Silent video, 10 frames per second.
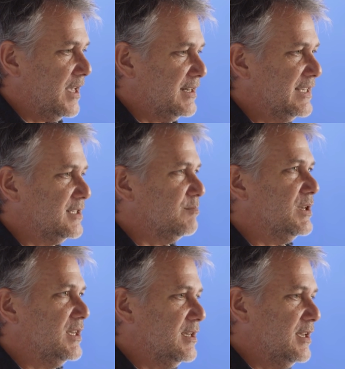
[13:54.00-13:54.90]
that need to
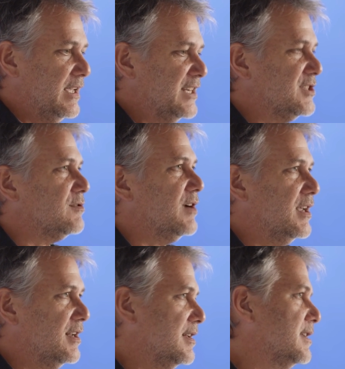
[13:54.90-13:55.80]
be
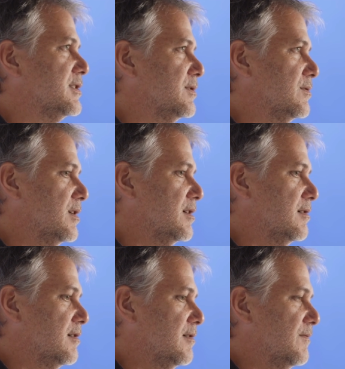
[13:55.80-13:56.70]
integrated into a
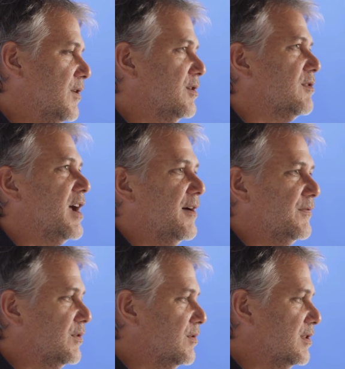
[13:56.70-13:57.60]

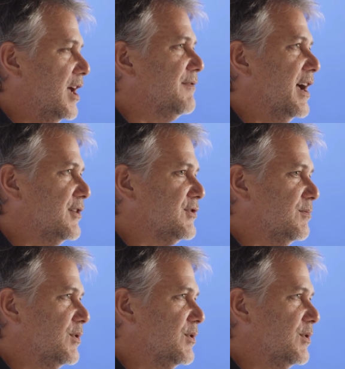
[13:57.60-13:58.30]
photographed or live action